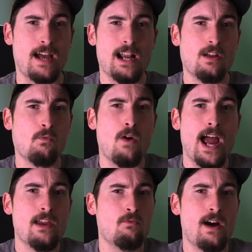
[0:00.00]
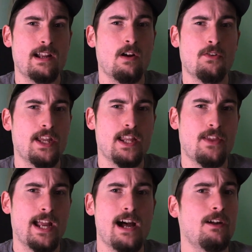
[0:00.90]
I don't know why you'd want to go with
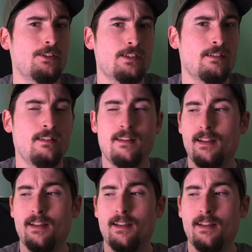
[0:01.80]
anything else.